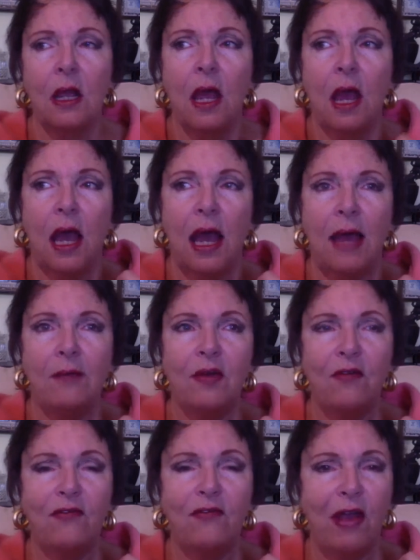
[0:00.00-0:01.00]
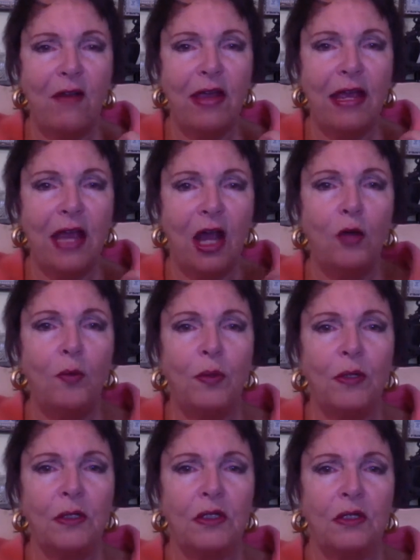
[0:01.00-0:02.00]
I'm very
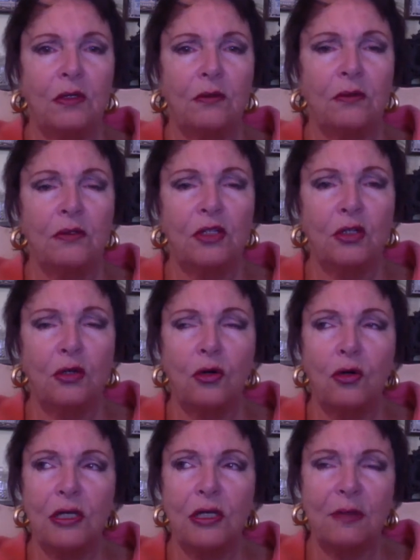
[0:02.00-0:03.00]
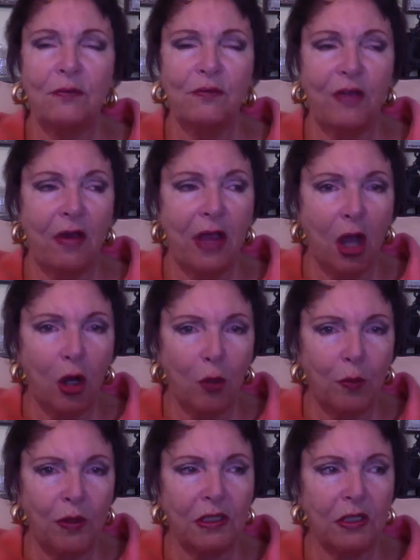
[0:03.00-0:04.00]
open to stories. I'm very
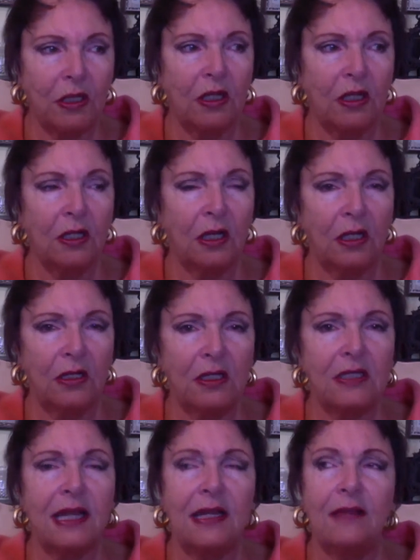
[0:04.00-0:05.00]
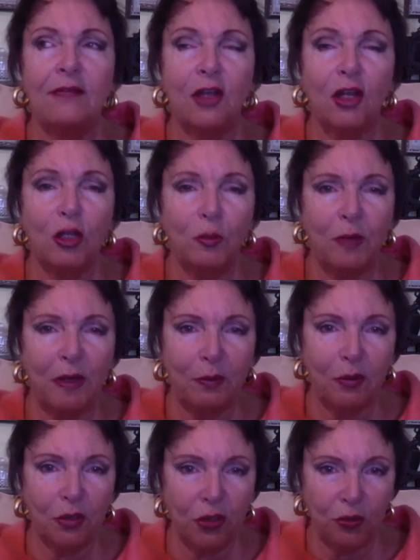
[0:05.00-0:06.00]
open to understanding that other
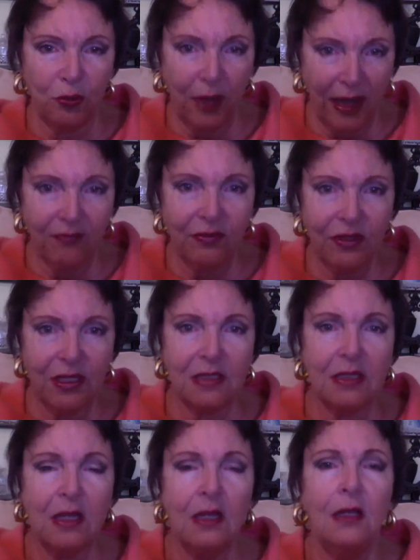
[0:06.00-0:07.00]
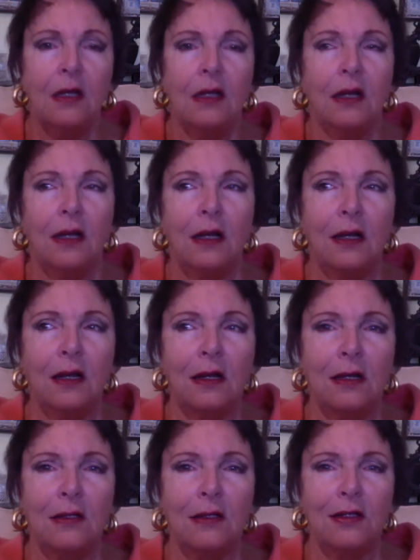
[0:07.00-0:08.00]
people do have these,
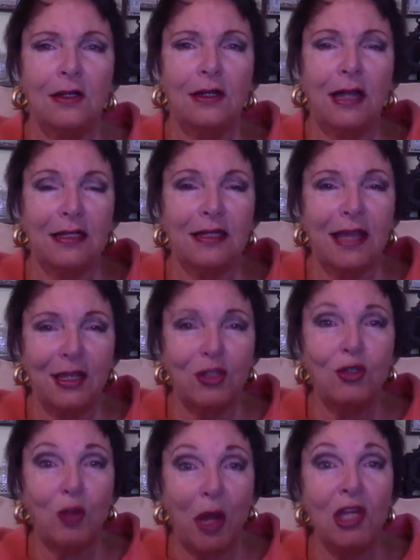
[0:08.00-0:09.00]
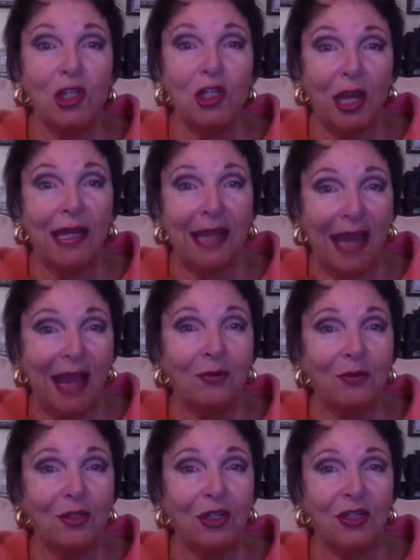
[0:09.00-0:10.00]
let's say, strange
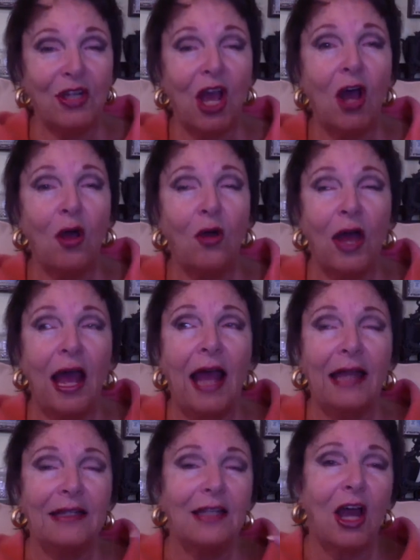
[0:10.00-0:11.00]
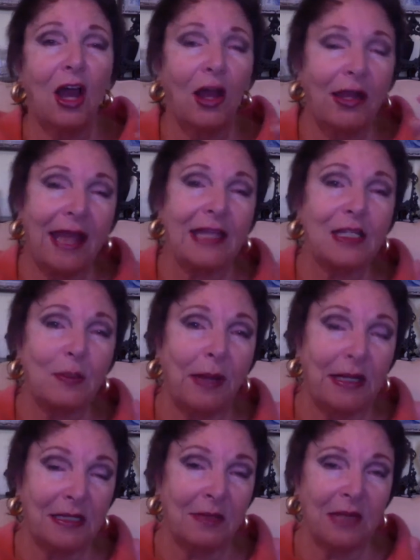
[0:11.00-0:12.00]
encounters and
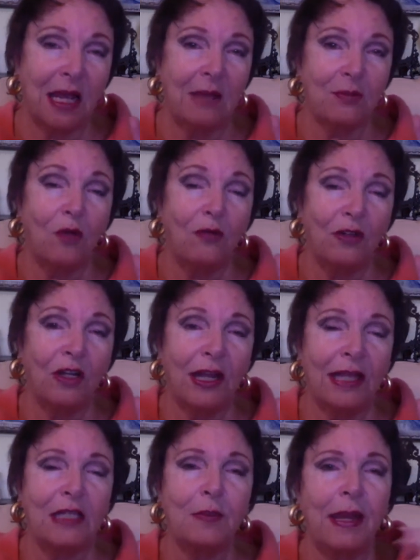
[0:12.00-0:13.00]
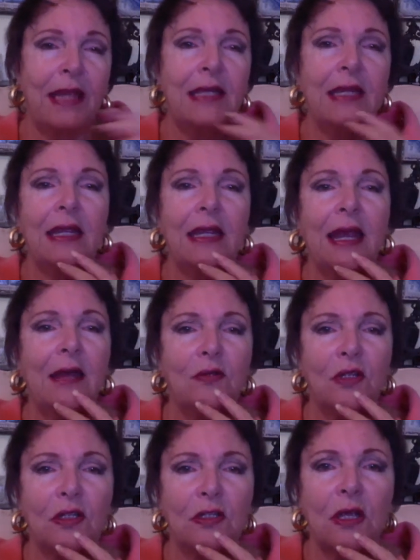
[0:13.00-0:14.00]
often unexplained
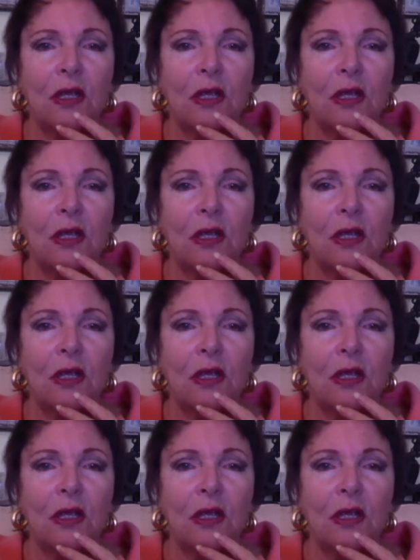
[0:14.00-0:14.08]
encounters,